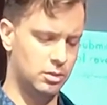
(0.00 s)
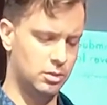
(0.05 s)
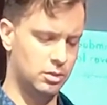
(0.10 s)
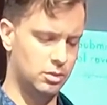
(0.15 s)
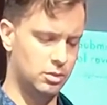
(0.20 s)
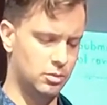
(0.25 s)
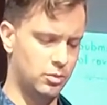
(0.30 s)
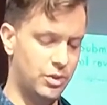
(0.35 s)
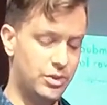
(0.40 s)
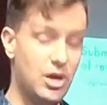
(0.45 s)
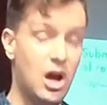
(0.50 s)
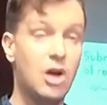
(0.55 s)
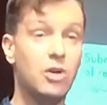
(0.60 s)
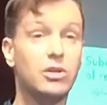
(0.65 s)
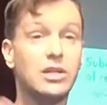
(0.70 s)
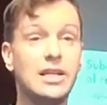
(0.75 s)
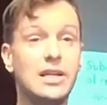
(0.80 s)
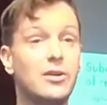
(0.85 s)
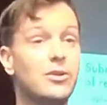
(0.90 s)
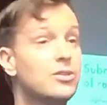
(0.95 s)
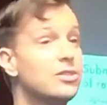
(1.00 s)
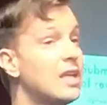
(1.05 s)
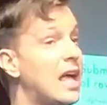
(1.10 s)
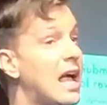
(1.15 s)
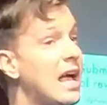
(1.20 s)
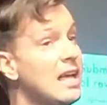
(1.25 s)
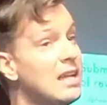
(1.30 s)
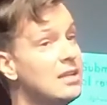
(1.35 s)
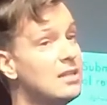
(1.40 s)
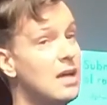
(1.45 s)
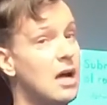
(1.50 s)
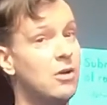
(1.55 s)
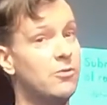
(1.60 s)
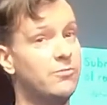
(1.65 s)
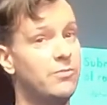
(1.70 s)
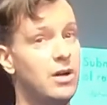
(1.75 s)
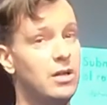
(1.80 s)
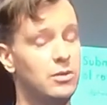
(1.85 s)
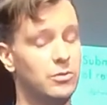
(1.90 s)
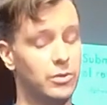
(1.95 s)
with our leaders and our
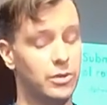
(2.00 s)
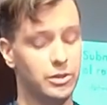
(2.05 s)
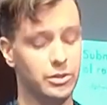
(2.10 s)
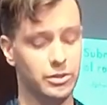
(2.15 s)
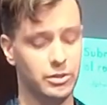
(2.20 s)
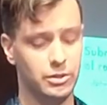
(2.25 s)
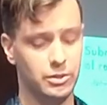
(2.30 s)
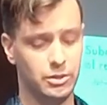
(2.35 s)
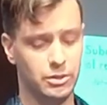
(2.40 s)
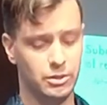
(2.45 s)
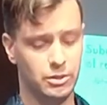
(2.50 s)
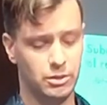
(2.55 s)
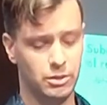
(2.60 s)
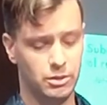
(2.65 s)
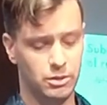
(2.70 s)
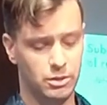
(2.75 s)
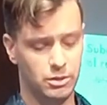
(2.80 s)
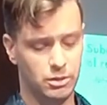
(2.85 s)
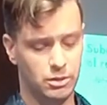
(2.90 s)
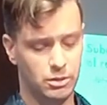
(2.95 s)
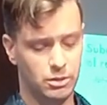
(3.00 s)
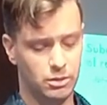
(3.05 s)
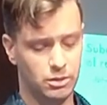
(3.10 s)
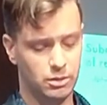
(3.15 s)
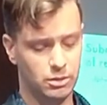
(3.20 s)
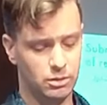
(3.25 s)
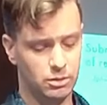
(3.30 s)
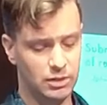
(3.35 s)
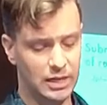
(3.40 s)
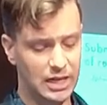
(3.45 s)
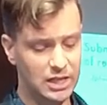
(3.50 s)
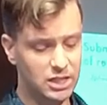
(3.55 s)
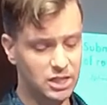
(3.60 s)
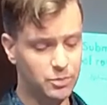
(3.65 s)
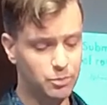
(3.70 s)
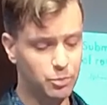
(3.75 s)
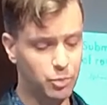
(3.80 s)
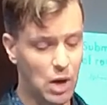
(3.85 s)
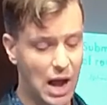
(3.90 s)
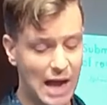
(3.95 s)
followers. Let us
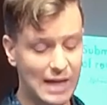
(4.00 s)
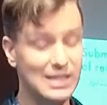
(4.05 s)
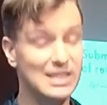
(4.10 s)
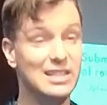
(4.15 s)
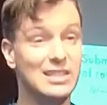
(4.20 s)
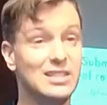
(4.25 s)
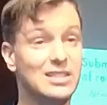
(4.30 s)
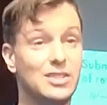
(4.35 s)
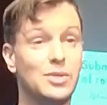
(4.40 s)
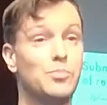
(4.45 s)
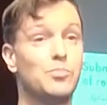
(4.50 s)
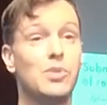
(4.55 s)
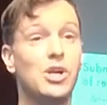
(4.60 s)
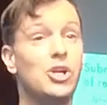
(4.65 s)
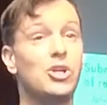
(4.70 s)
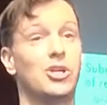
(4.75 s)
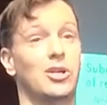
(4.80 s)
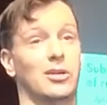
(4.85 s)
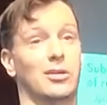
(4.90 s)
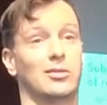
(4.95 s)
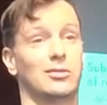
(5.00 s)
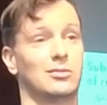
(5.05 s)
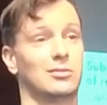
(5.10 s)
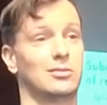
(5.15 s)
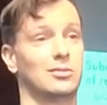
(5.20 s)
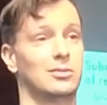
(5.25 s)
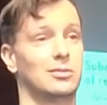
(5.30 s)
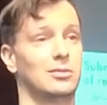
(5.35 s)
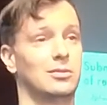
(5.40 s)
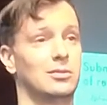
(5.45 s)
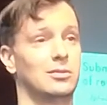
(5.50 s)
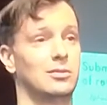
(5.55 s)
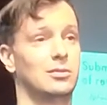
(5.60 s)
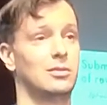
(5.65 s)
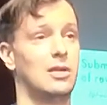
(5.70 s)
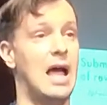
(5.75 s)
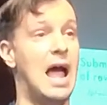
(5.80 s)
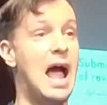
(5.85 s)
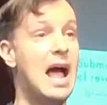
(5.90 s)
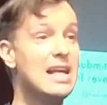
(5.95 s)
practice submission
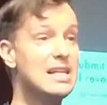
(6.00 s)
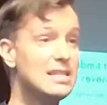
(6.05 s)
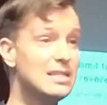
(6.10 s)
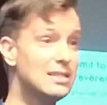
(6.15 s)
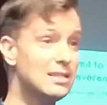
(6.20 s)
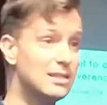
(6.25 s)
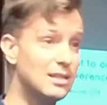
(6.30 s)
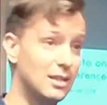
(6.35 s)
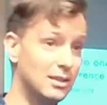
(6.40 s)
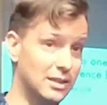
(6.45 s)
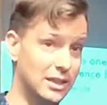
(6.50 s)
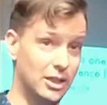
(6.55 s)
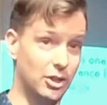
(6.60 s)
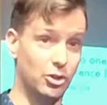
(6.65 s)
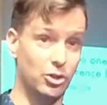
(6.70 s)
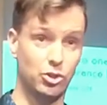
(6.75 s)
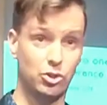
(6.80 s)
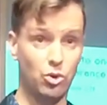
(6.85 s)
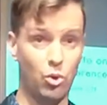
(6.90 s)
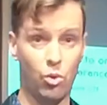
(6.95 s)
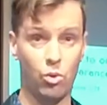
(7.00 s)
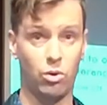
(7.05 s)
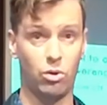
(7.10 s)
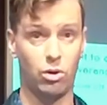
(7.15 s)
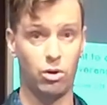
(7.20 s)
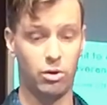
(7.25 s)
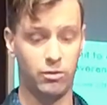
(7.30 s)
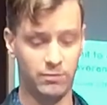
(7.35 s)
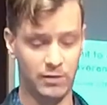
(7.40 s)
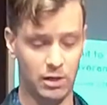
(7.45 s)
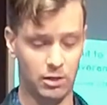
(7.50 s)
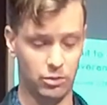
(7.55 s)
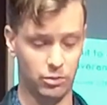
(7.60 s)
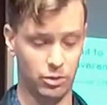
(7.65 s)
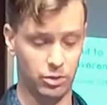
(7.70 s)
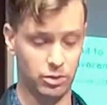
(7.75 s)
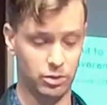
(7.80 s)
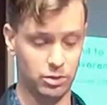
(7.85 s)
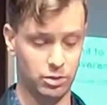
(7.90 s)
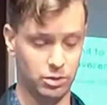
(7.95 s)
as leaders or followers,
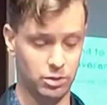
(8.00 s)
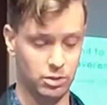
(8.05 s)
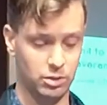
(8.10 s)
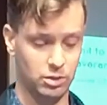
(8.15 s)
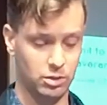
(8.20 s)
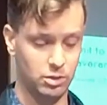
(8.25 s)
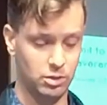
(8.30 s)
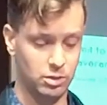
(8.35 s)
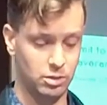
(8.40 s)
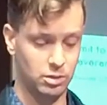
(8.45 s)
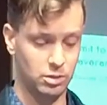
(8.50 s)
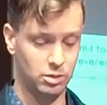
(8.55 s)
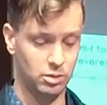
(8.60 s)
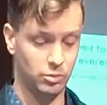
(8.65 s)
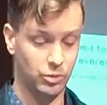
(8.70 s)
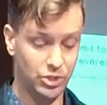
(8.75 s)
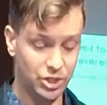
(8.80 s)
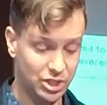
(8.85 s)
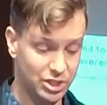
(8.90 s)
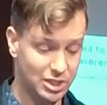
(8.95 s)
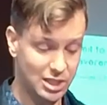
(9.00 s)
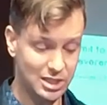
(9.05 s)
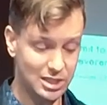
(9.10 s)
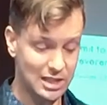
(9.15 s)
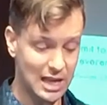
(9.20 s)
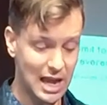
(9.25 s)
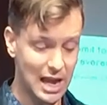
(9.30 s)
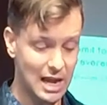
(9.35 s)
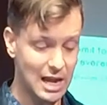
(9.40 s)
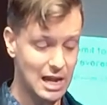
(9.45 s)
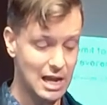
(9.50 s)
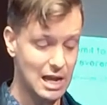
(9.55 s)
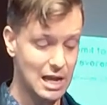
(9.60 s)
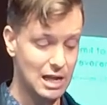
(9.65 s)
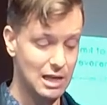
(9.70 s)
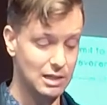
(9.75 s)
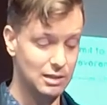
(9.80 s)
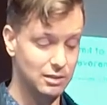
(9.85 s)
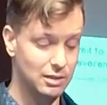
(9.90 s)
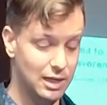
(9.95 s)
which is to say,
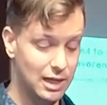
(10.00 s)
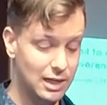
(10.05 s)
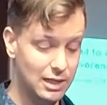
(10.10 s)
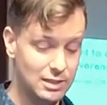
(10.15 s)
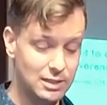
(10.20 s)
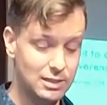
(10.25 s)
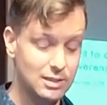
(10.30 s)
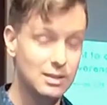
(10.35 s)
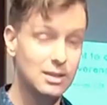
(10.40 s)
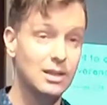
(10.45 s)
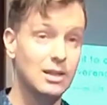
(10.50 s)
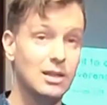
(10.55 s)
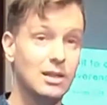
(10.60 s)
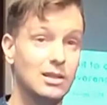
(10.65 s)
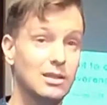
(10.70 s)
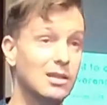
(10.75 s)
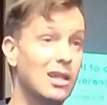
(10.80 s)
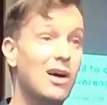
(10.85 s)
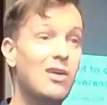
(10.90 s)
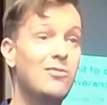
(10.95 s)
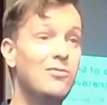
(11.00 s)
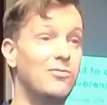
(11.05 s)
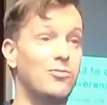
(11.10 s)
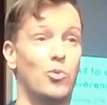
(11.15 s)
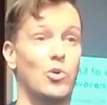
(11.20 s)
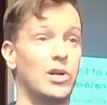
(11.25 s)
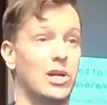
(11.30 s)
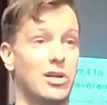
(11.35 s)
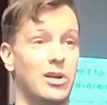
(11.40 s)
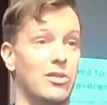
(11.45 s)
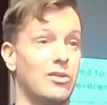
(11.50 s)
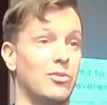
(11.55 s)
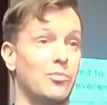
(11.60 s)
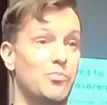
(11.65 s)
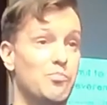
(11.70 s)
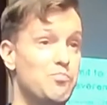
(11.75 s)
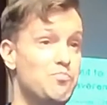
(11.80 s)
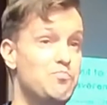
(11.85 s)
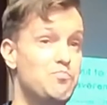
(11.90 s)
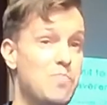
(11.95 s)
let us love one another
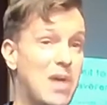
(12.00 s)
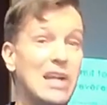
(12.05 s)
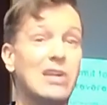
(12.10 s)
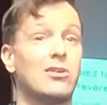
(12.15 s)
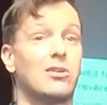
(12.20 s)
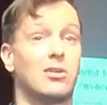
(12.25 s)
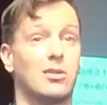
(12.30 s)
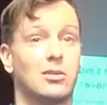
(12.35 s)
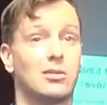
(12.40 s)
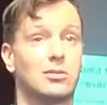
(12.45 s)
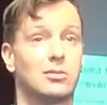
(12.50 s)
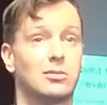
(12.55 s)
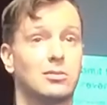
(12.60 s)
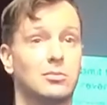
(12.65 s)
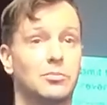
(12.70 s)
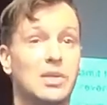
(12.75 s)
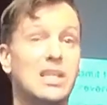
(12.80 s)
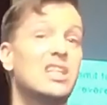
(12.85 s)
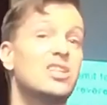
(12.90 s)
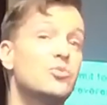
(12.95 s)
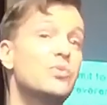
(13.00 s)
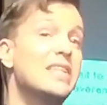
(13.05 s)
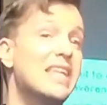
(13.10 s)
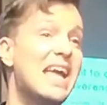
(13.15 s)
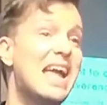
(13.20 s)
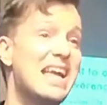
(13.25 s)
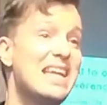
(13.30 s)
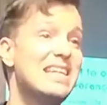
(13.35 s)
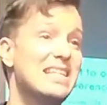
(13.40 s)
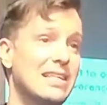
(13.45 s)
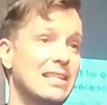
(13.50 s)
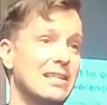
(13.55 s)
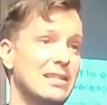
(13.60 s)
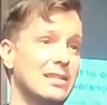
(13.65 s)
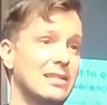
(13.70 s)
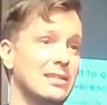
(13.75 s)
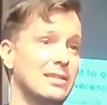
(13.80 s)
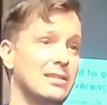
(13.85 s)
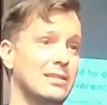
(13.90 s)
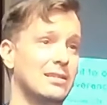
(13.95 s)
better because we can.
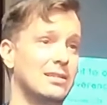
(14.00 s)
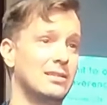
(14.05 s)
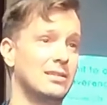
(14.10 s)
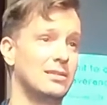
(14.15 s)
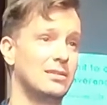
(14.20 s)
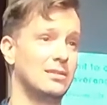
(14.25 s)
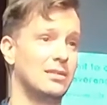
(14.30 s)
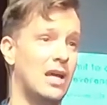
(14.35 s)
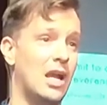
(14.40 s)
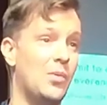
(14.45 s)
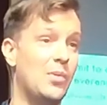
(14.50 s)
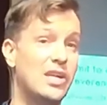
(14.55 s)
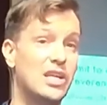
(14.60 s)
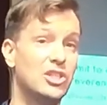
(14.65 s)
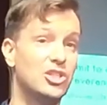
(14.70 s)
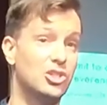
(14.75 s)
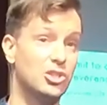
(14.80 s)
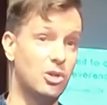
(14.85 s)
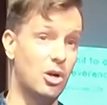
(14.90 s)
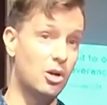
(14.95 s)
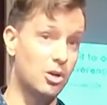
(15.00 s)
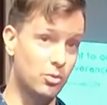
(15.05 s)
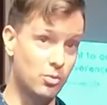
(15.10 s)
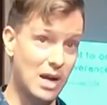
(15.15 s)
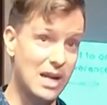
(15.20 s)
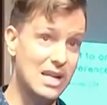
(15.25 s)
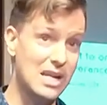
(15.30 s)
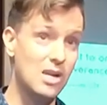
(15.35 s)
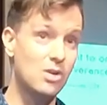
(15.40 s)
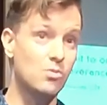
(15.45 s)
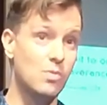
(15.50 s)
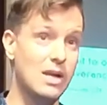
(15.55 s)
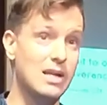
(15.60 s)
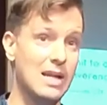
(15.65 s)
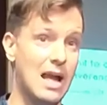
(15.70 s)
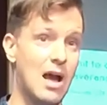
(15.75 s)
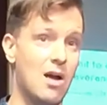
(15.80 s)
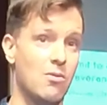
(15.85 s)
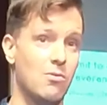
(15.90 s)
And we can start right here, right now,